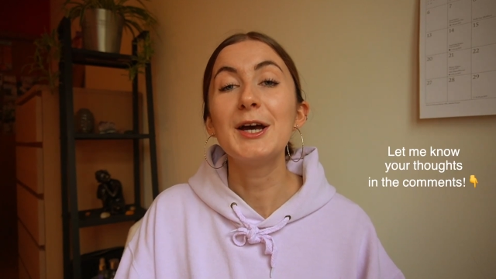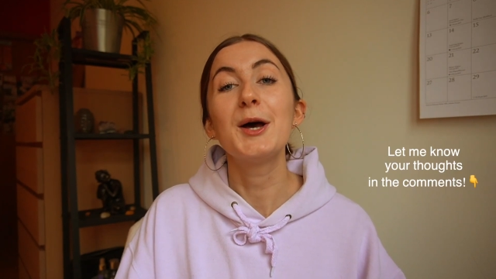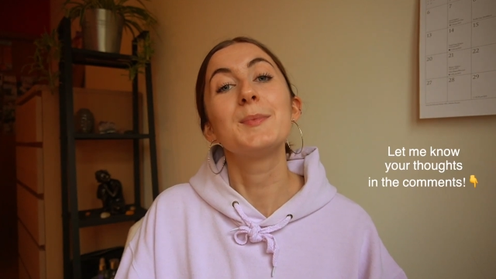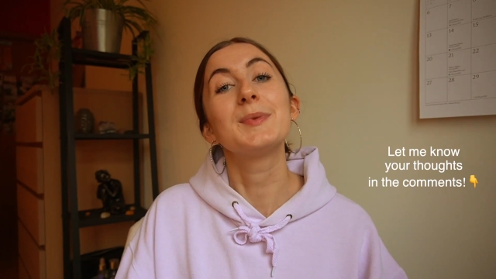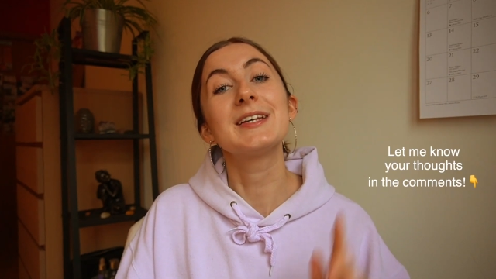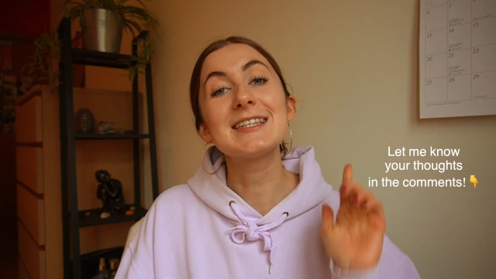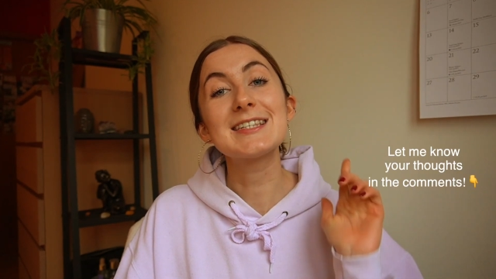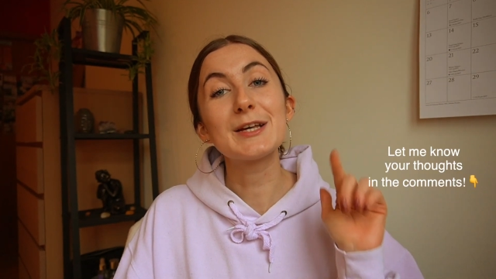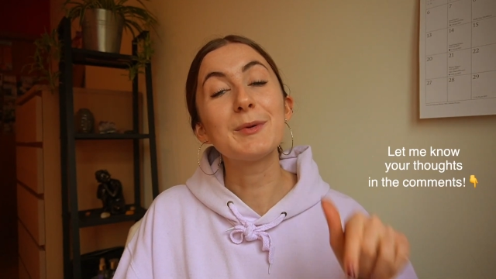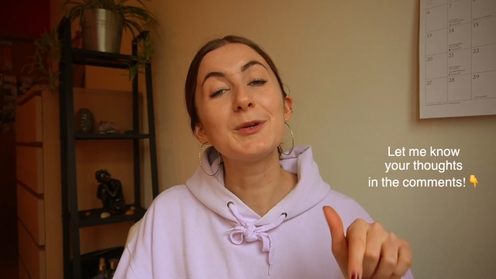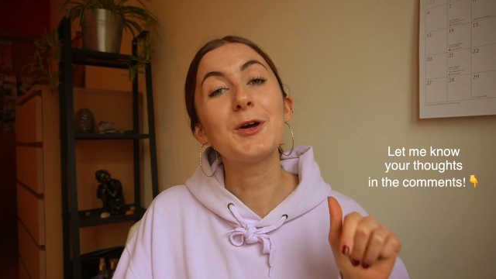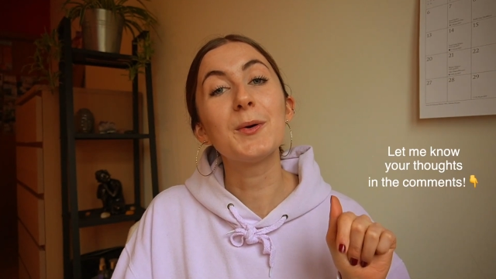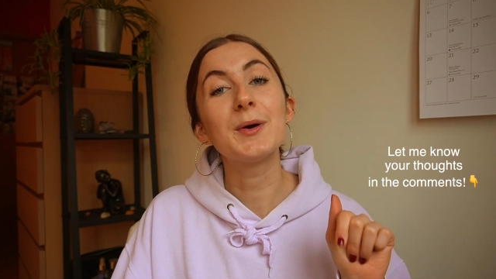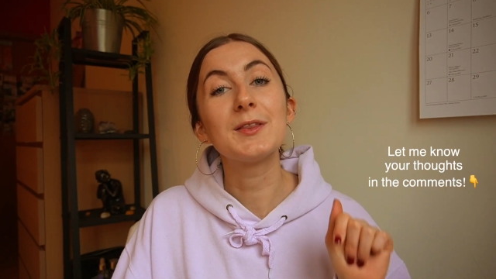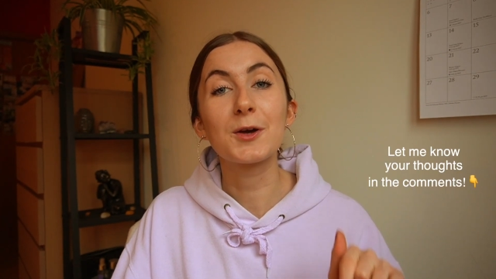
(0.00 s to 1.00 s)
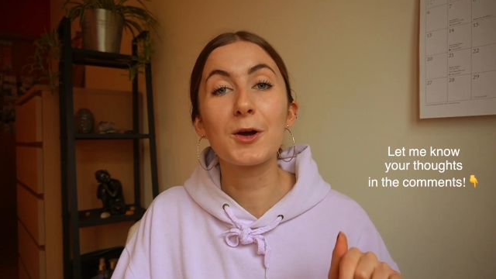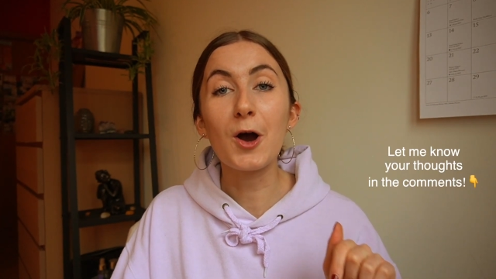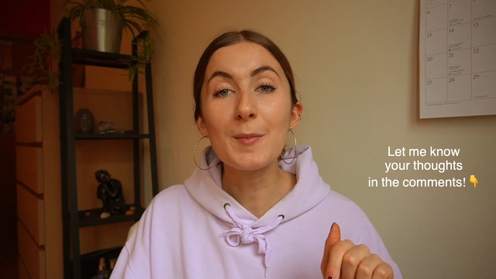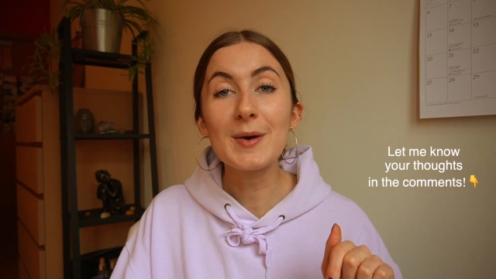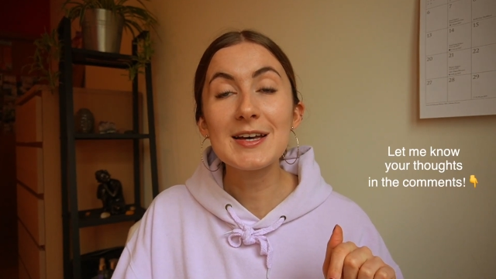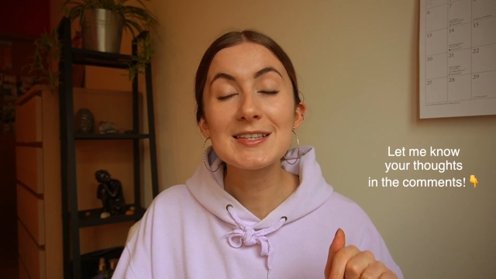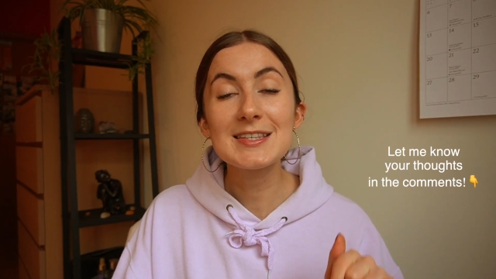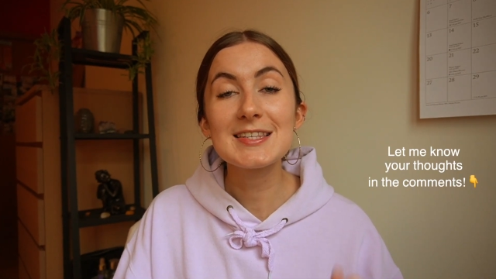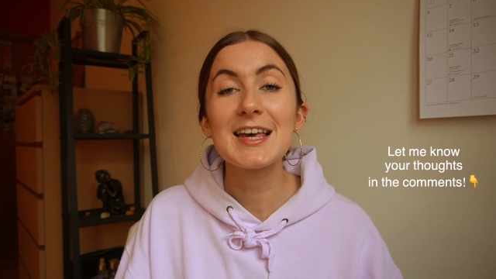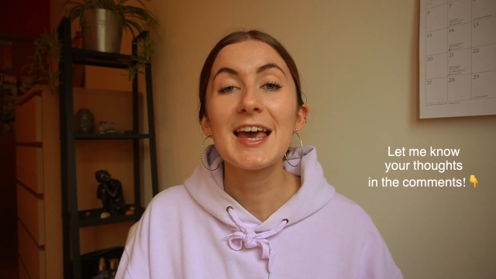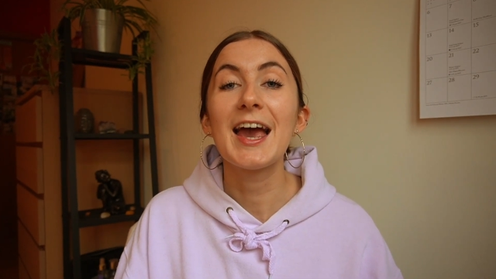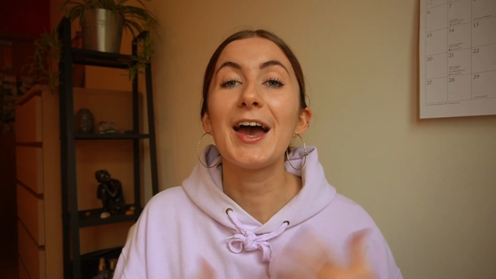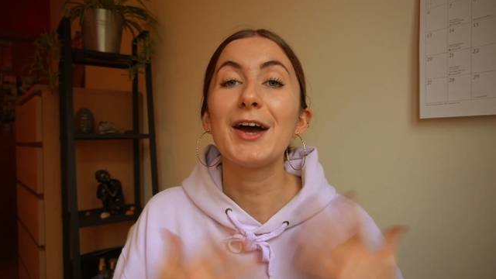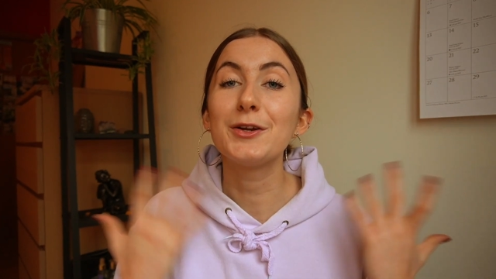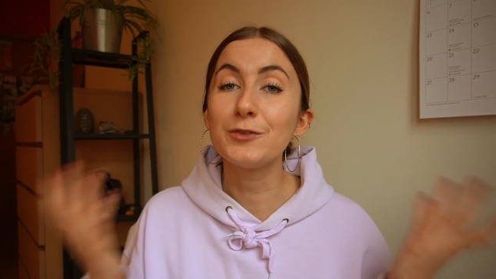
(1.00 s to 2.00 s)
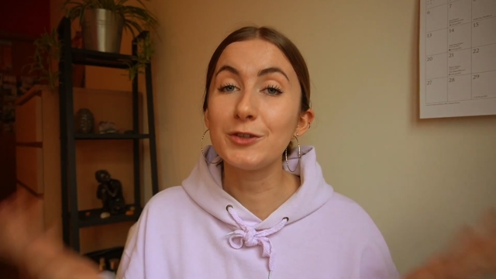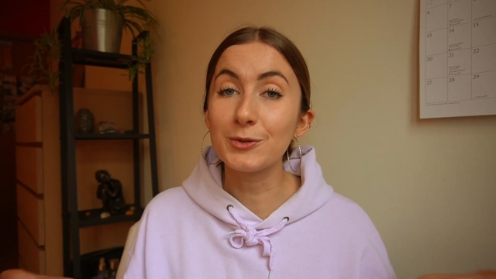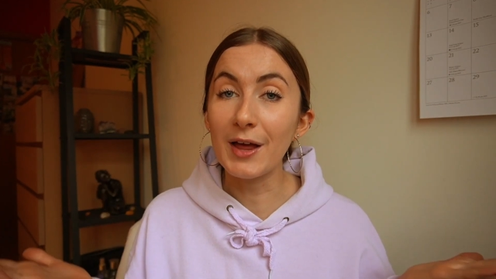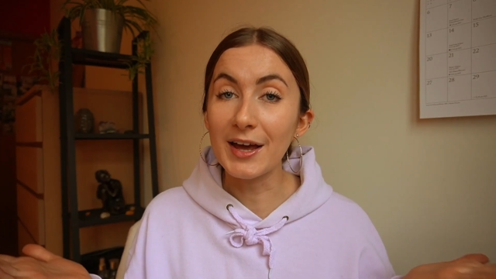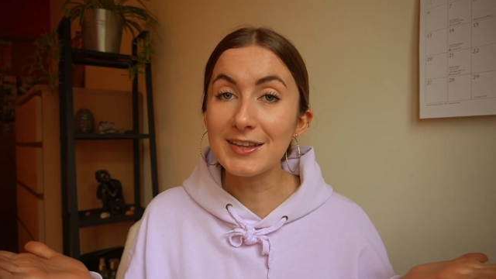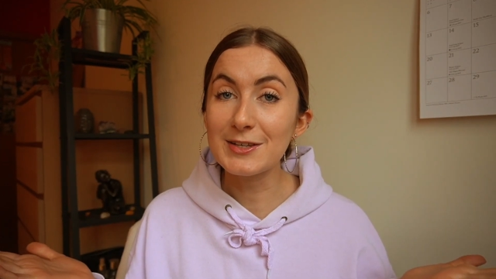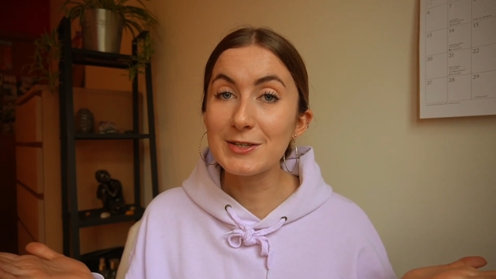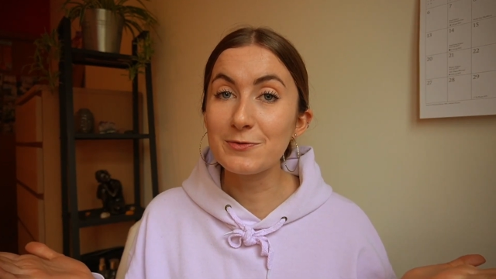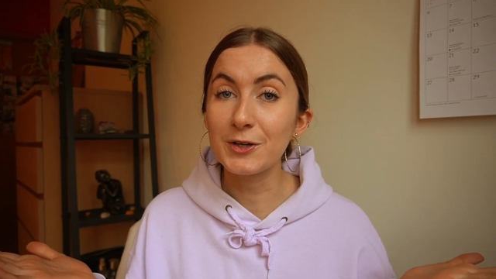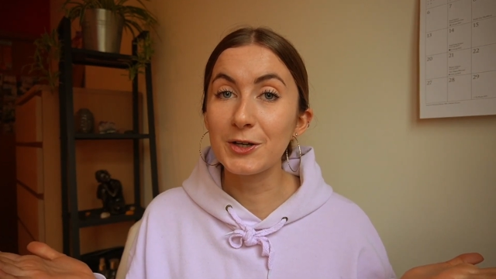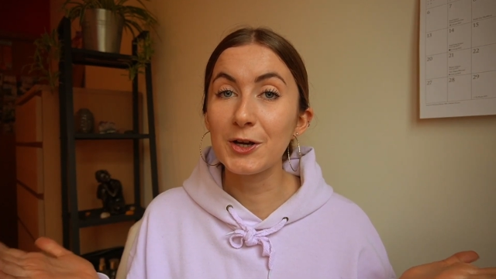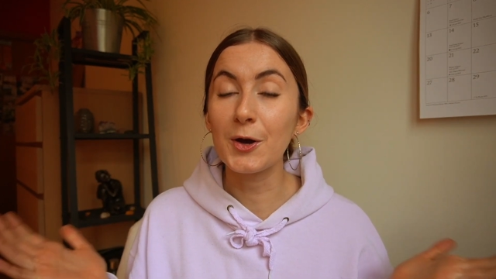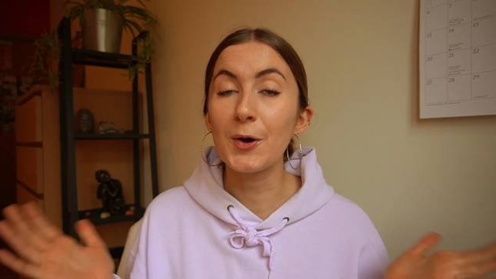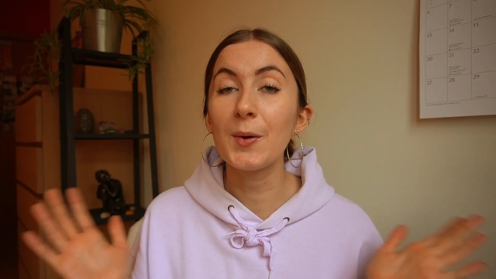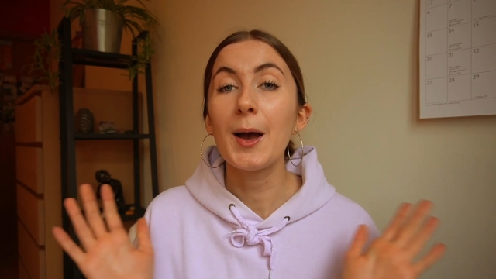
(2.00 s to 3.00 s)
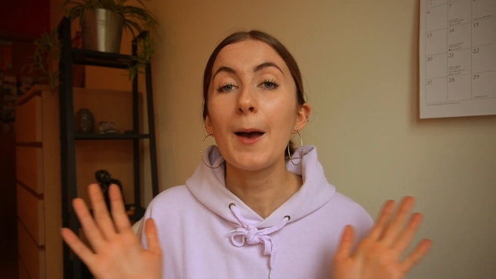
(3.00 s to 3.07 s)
Please let me know in the comments. And if you like this video,